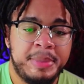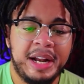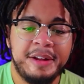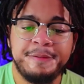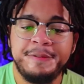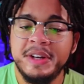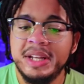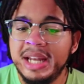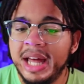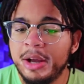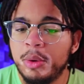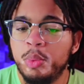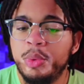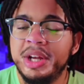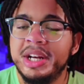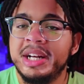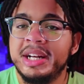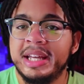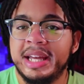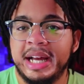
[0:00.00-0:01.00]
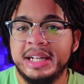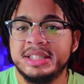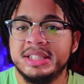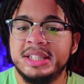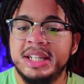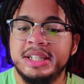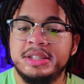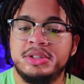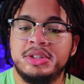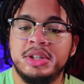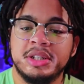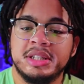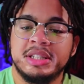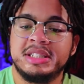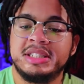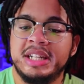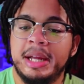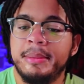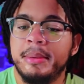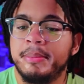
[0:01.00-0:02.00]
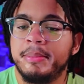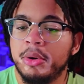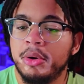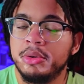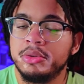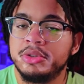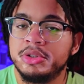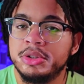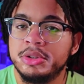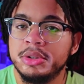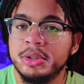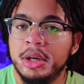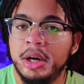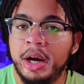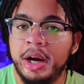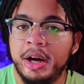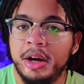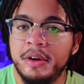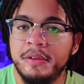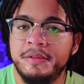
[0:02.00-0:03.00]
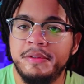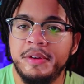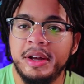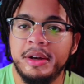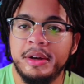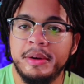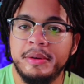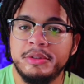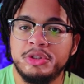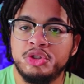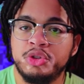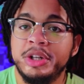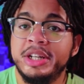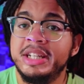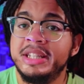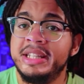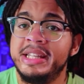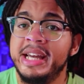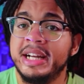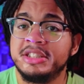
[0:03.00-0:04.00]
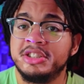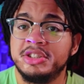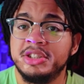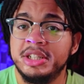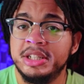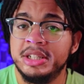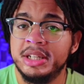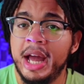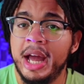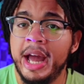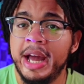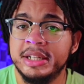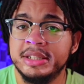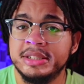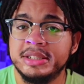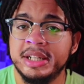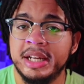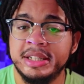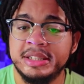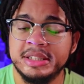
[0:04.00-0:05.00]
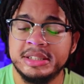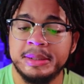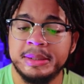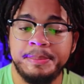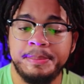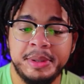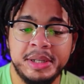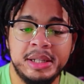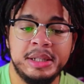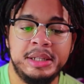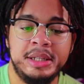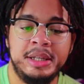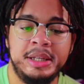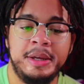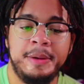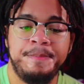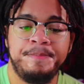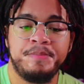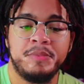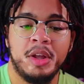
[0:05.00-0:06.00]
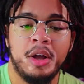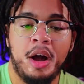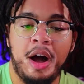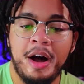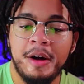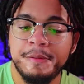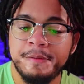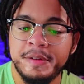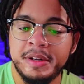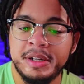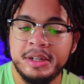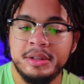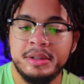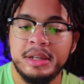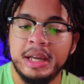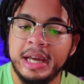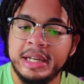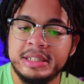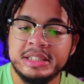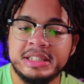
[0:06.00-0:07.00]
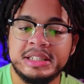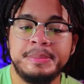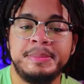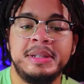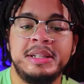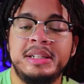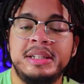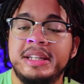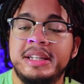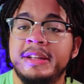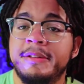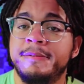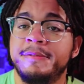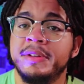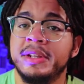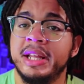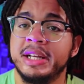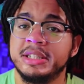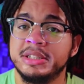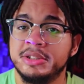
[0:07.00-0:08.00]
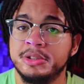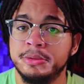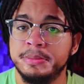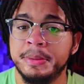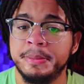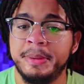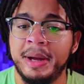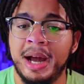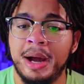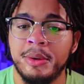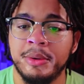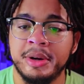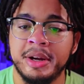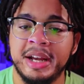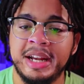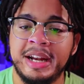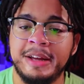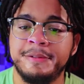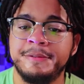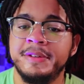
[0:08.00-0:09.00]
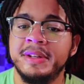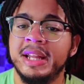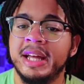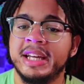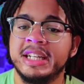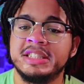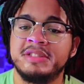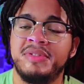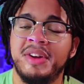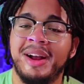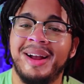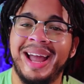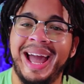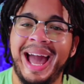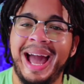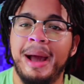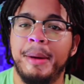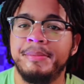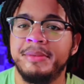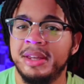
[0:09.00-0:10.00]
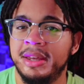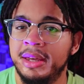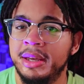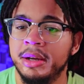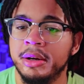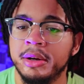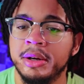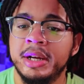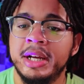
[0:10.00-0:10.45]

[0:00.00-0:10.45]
I feel like Whedon and Cassaday took the same approach of treating the X gene as a disability. Often a disability can feel like a superpower, and I feel like it's very apt here,